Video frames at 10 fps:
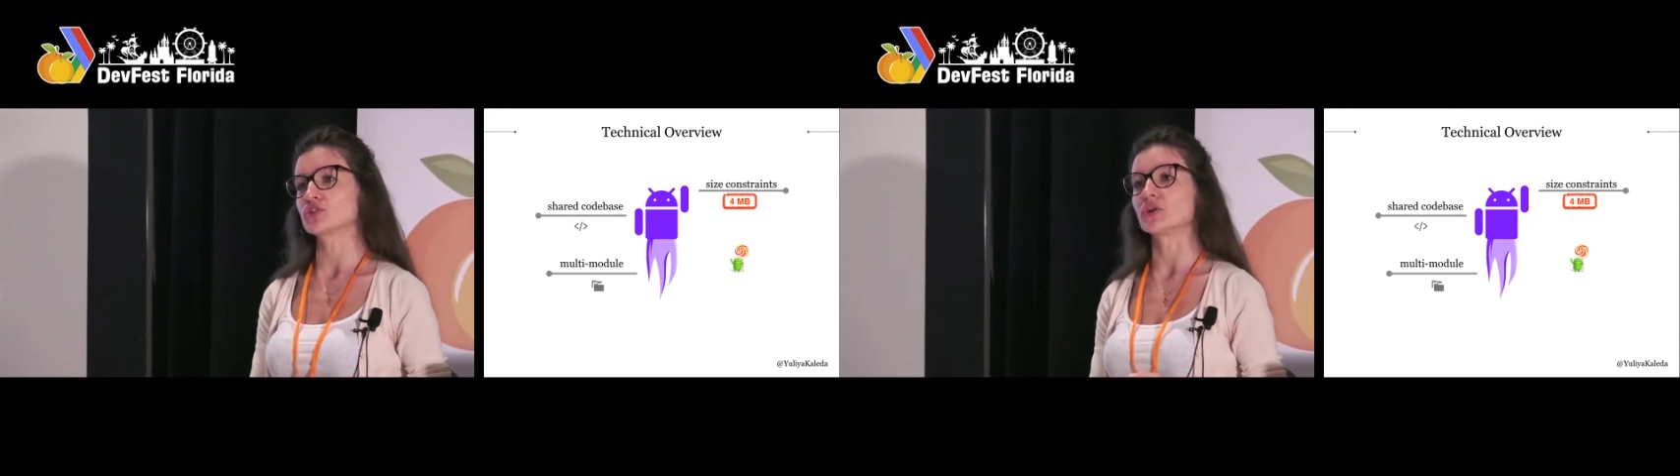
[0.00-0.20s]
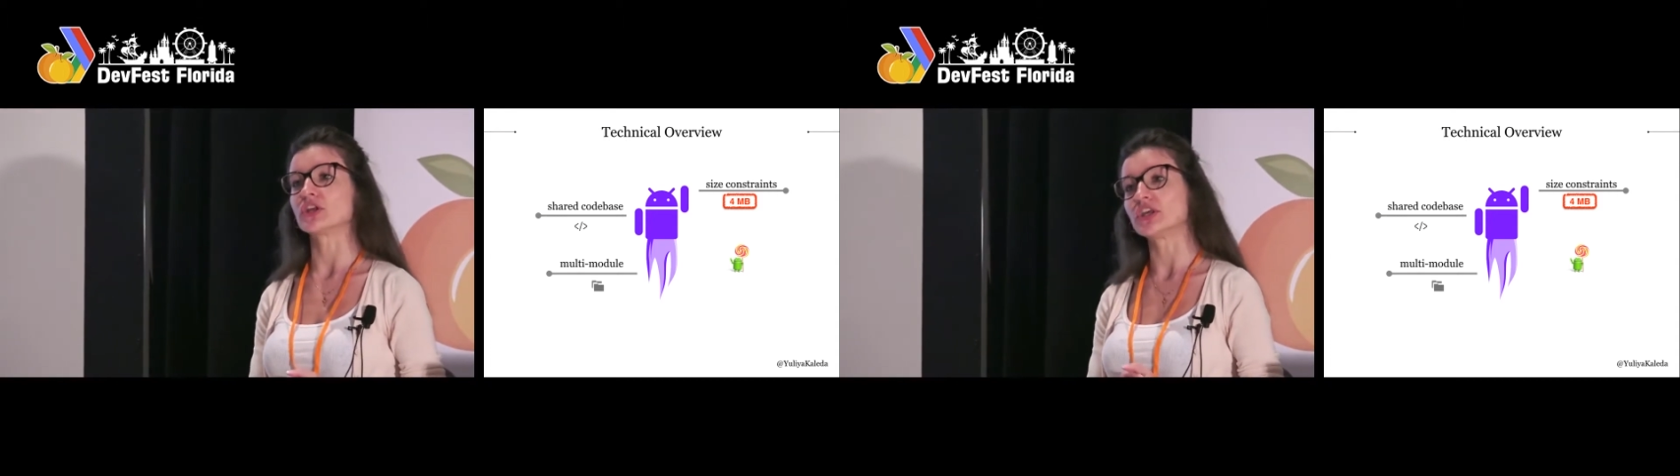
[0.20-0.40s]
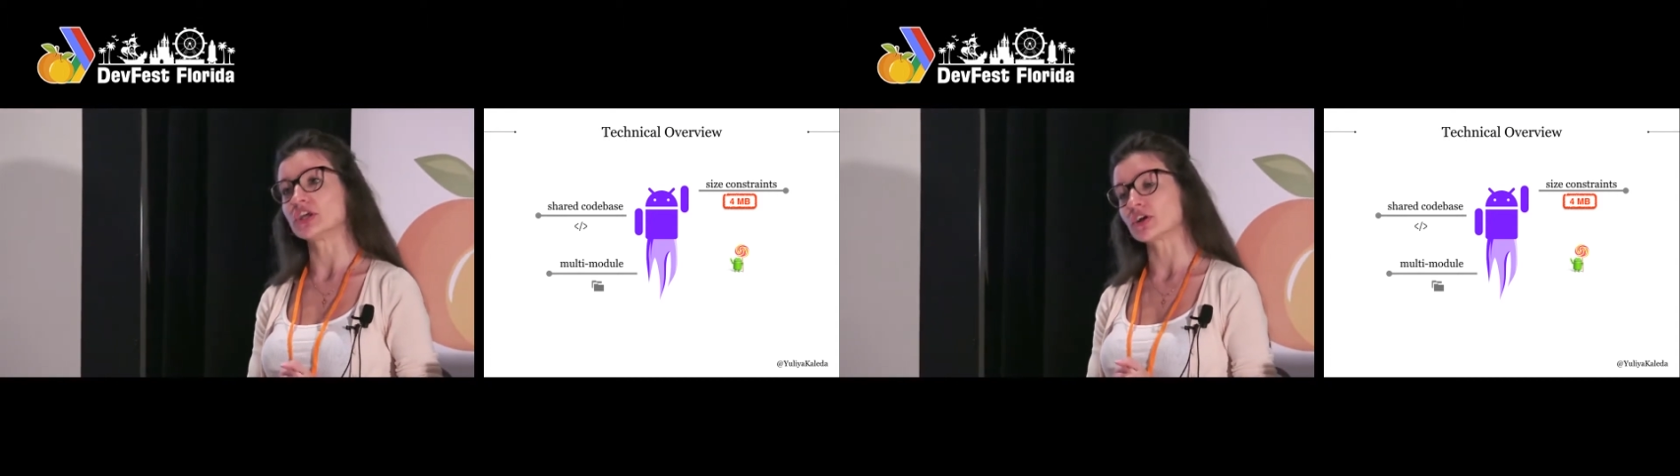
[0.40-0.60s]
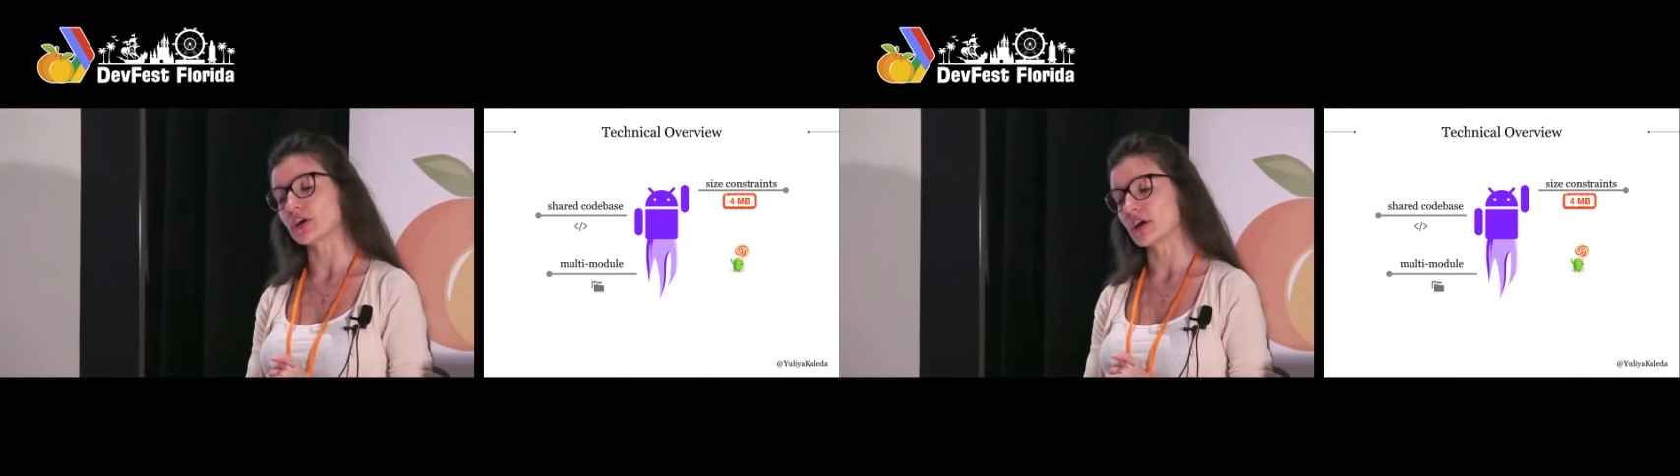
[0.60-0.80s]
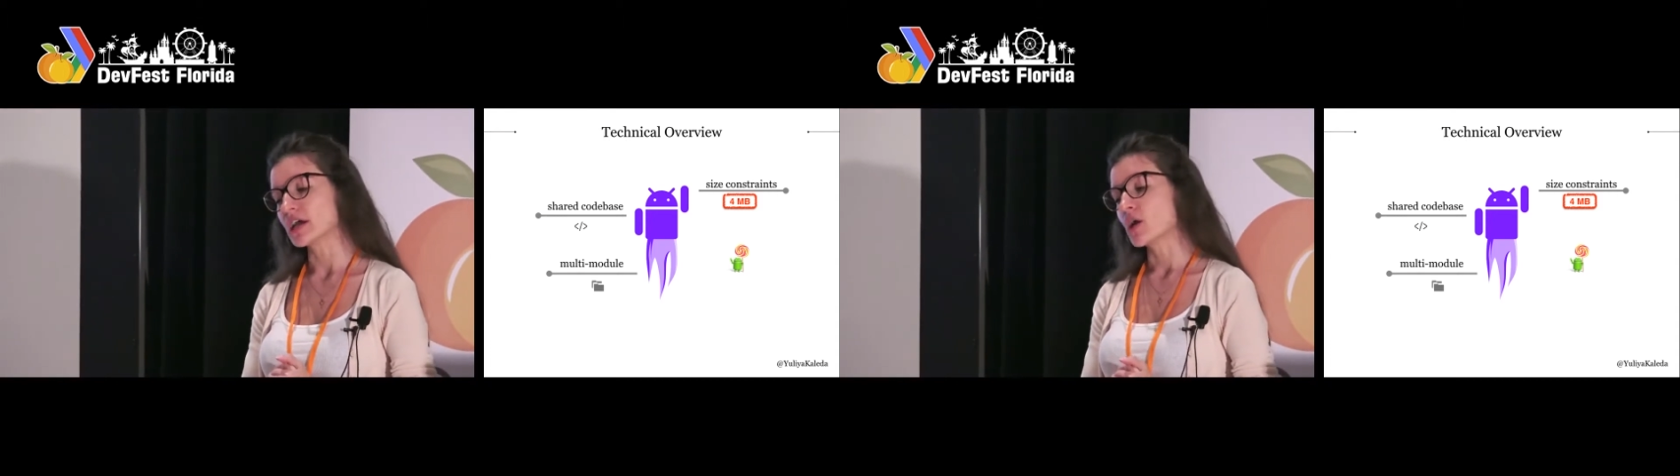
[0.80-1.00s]
to
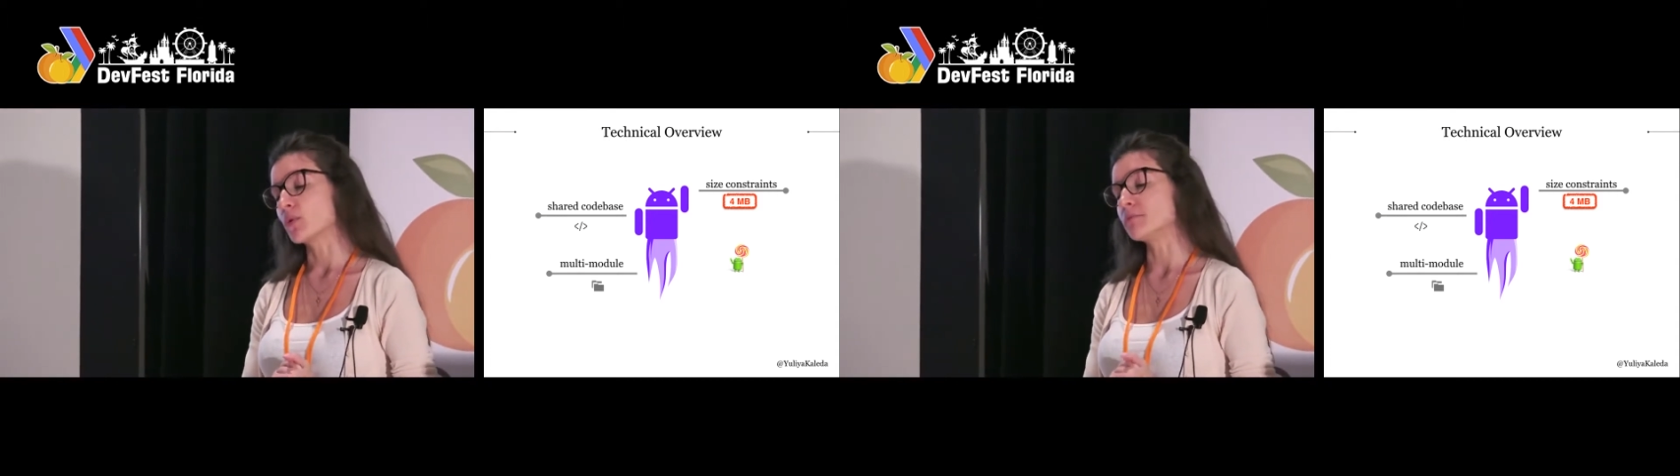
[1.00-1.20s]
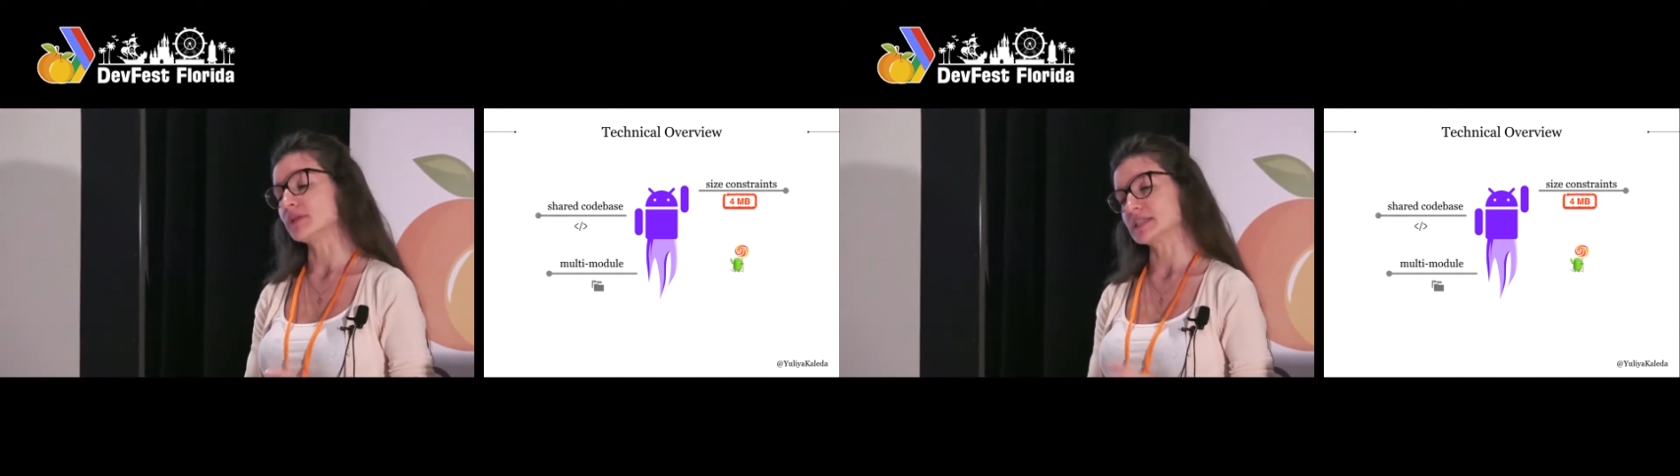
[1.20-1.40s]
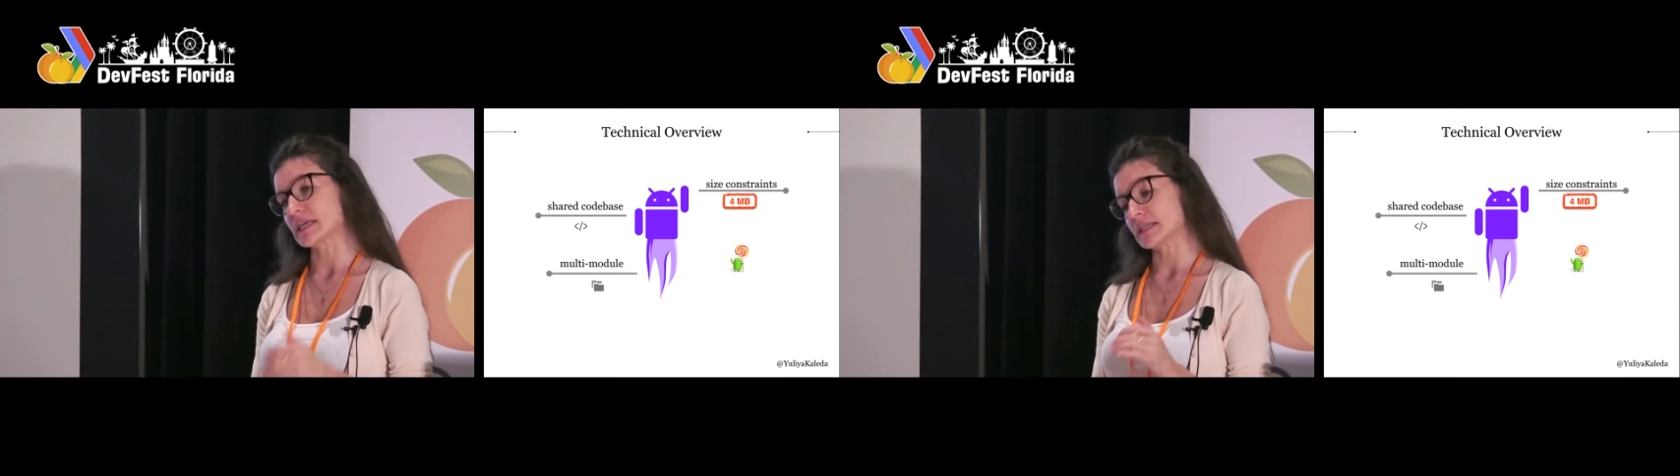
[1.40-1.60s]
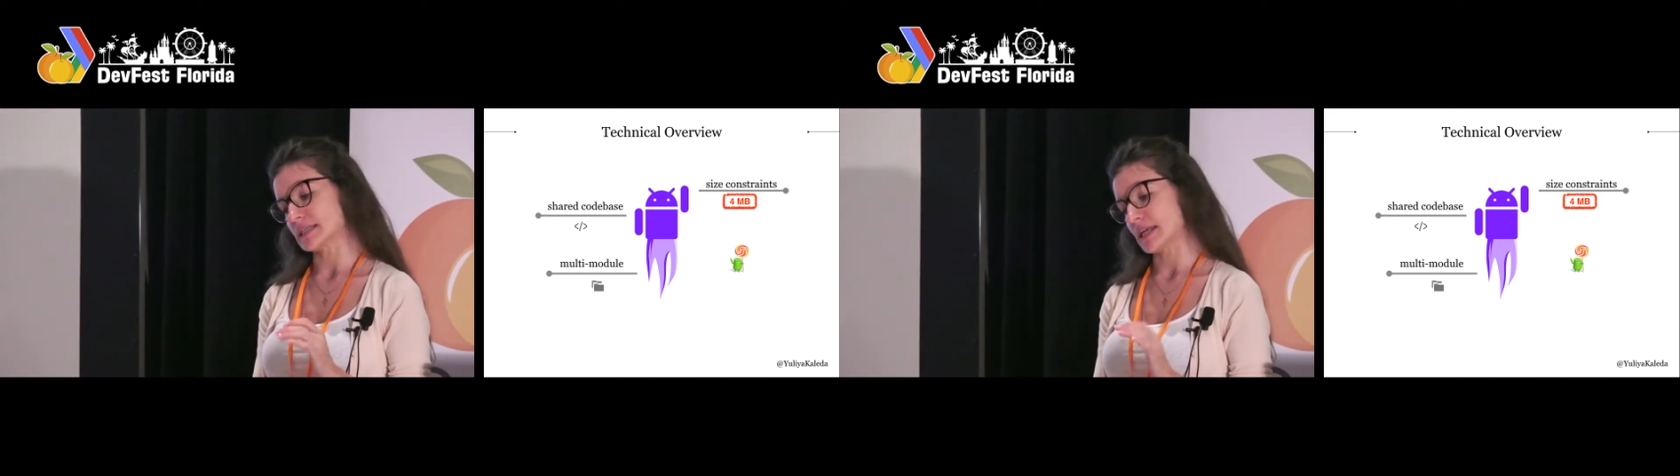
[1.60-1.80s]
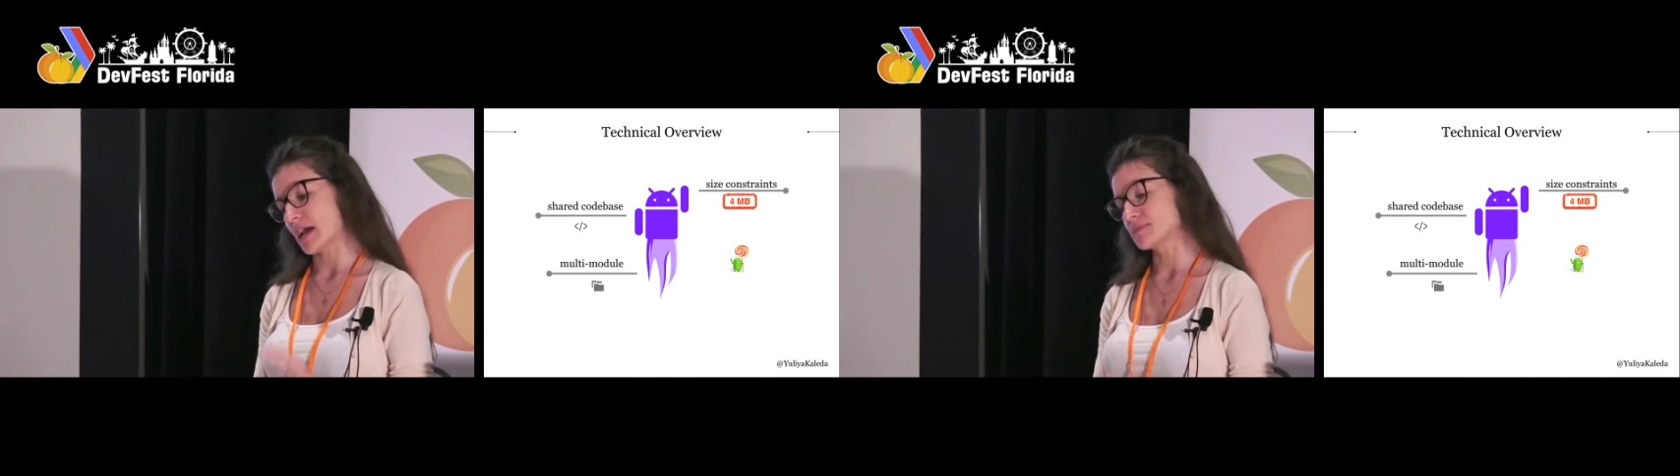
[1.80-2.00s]
adhere when building
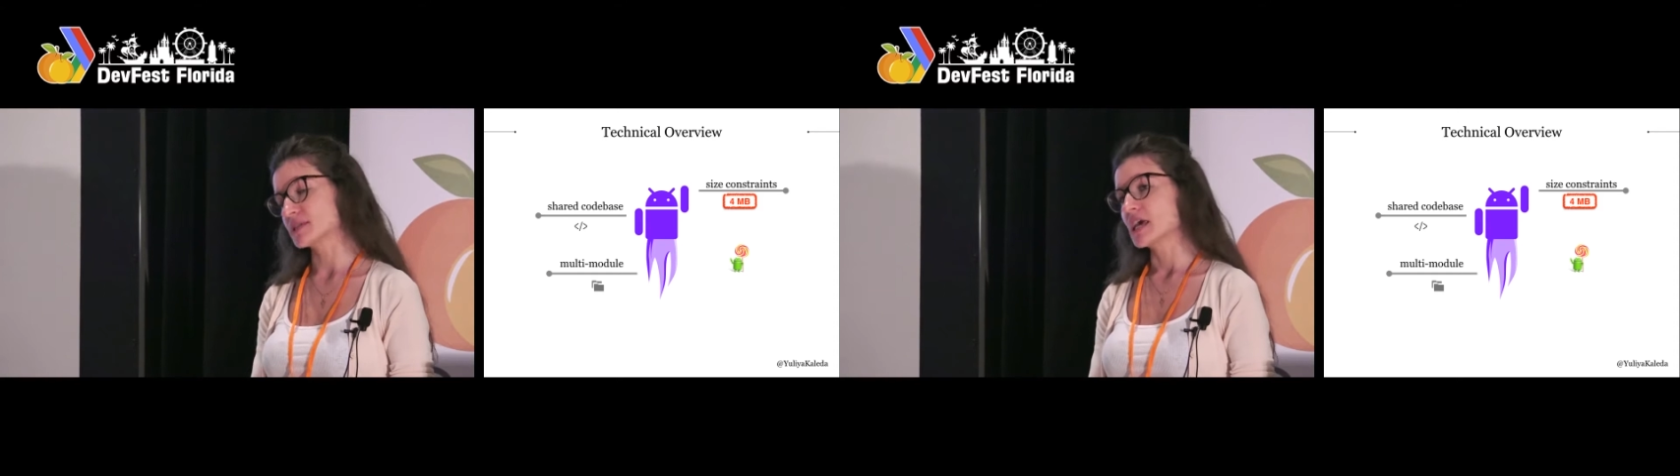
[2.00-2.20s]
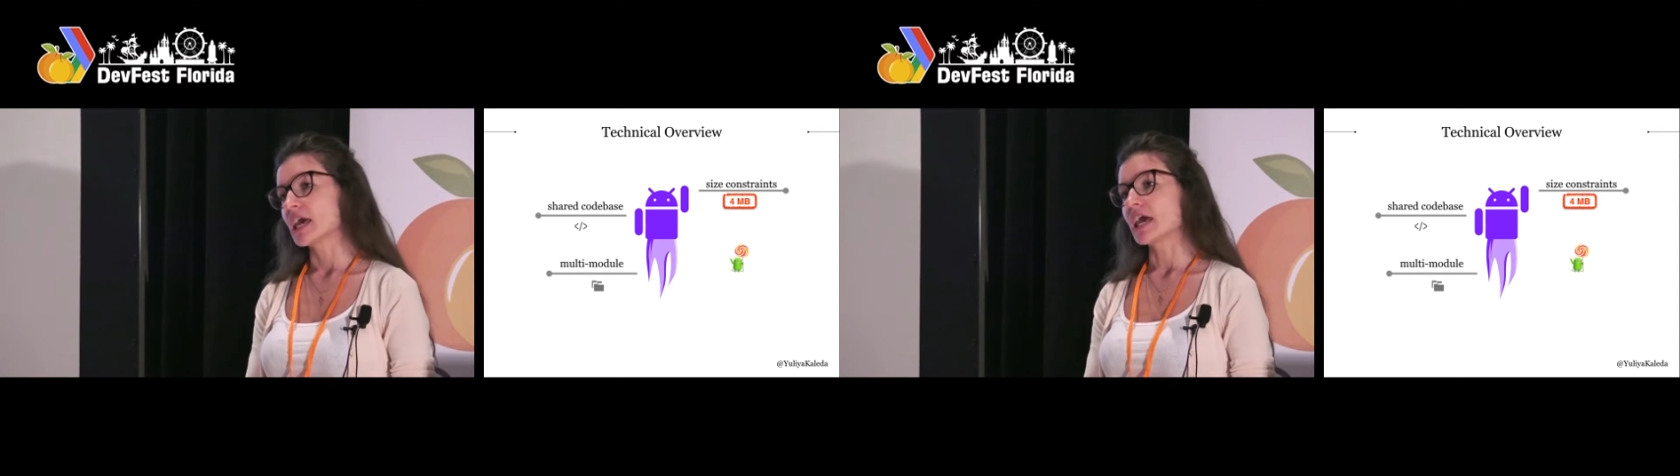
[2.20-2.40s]
Instant Apps.